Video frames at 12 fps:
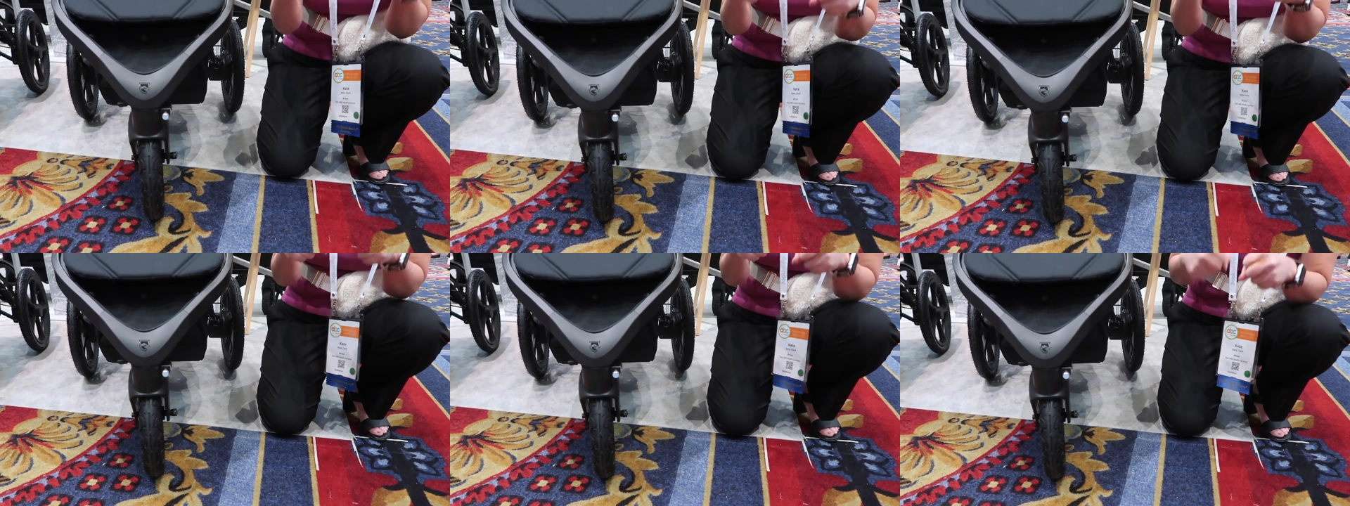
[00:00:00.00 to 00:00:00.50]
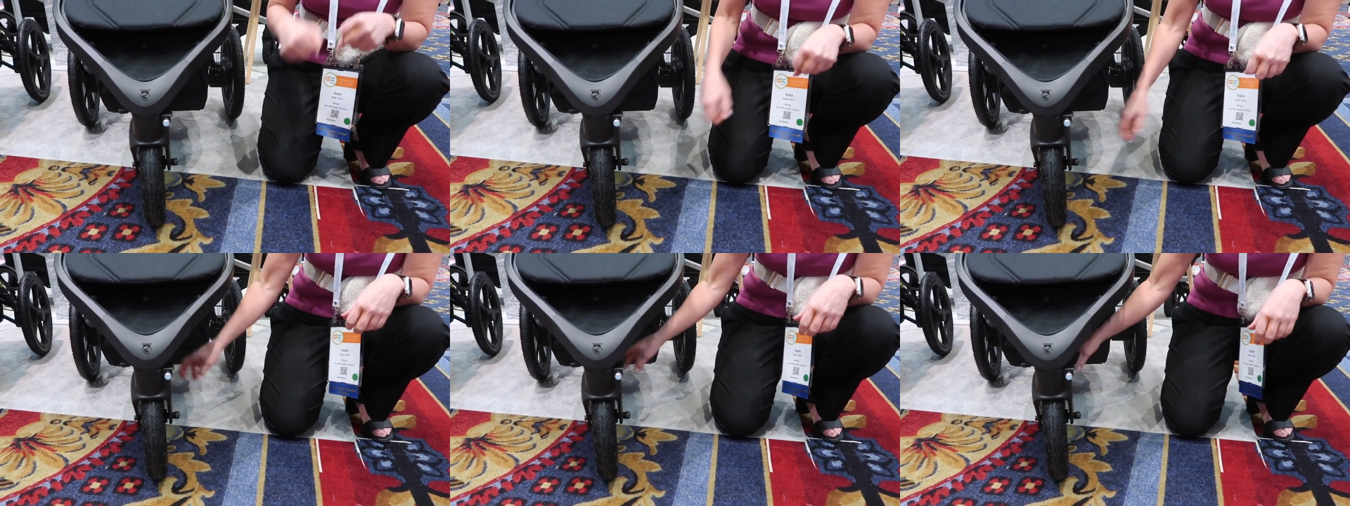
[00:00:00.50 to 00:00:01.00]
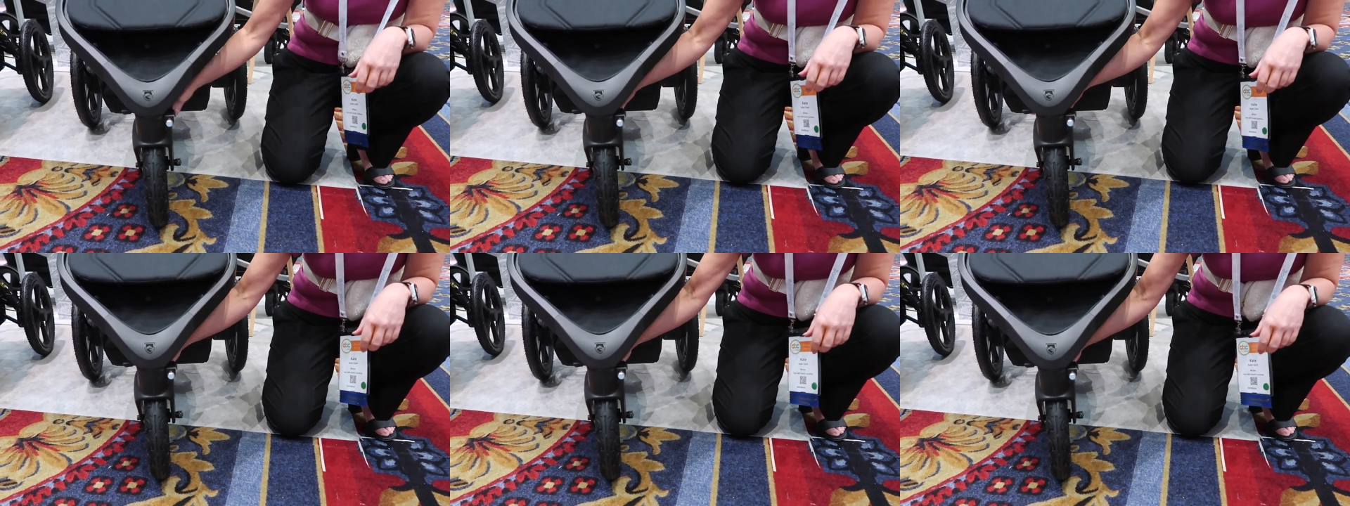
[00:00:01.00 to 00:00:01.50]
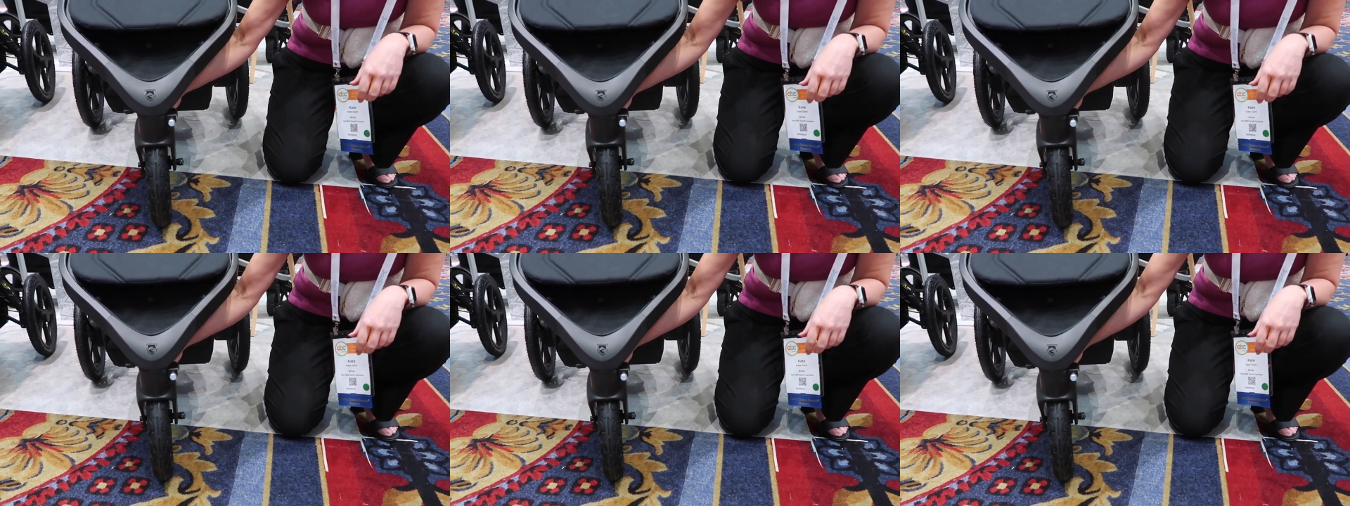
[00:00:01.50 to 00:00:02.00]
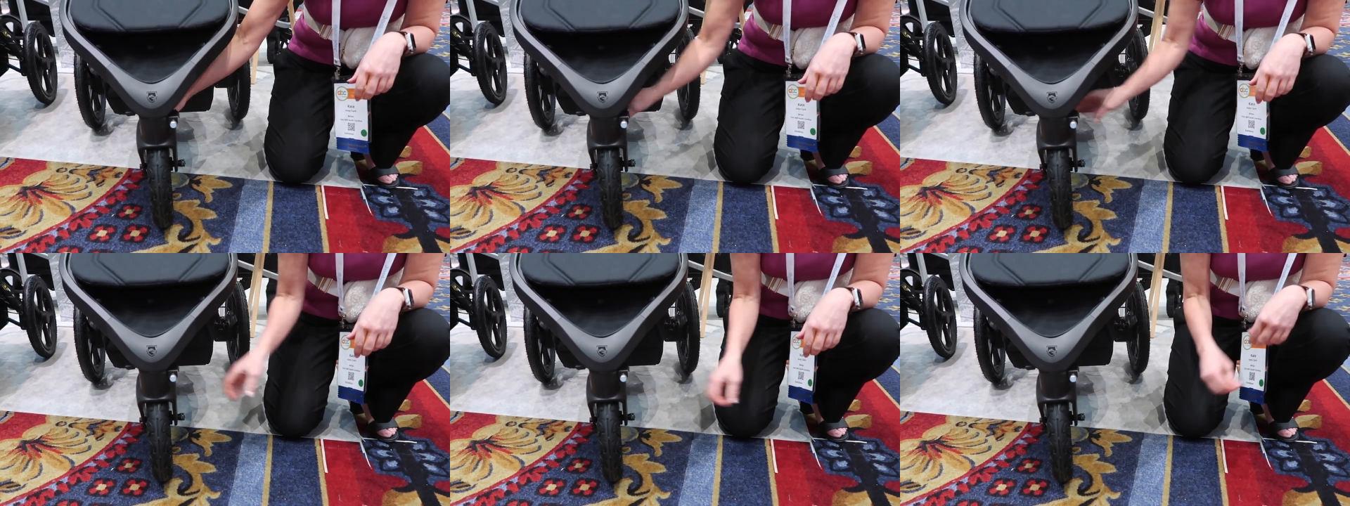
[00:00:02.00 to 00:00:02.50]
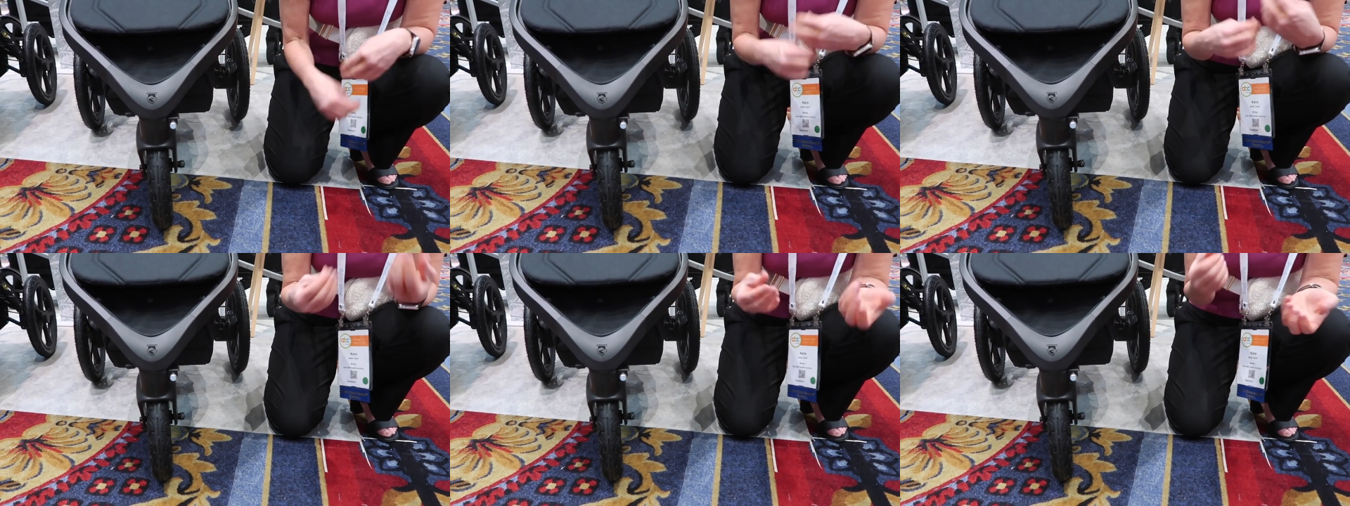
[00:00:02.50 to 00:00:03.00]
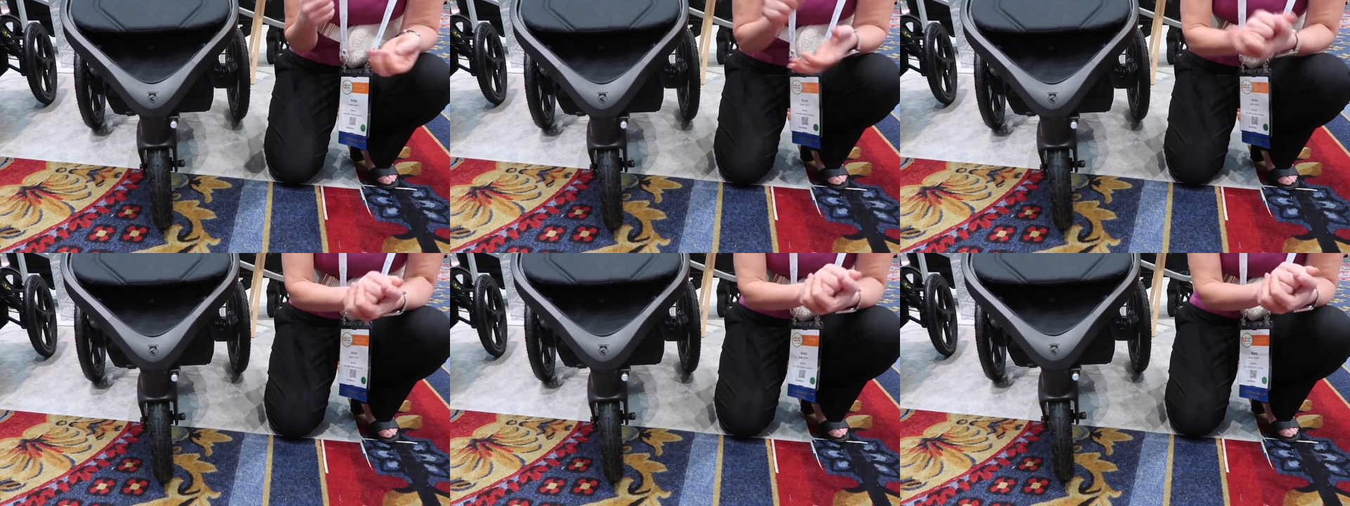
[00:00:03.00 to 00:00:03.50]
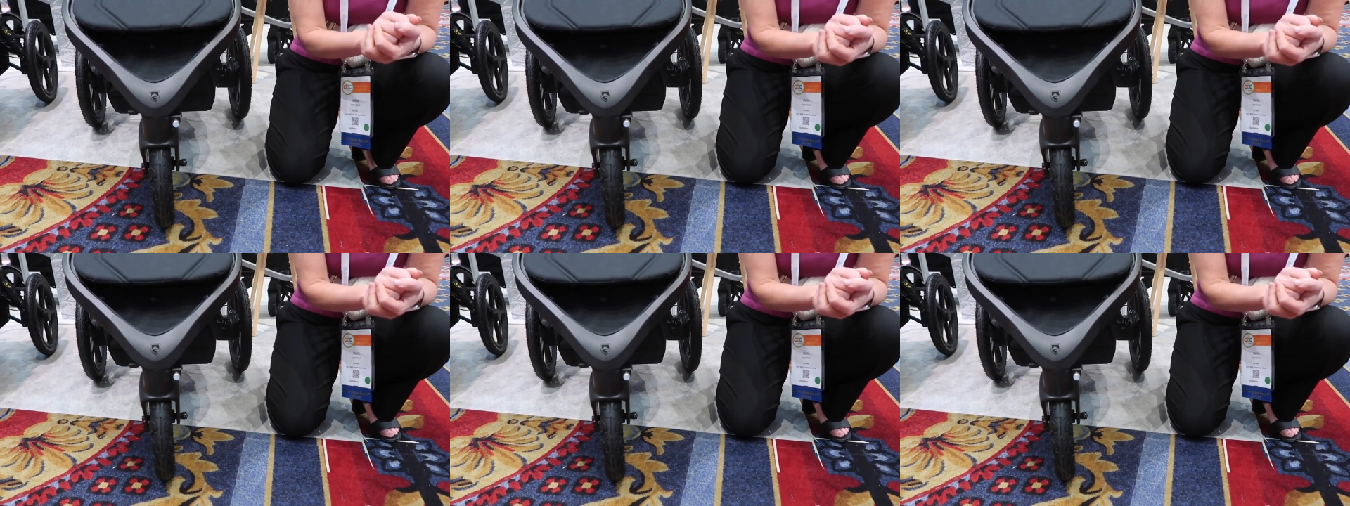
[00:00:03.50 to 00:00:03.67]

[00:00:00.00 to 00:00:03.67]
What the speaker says: (no speaker visible)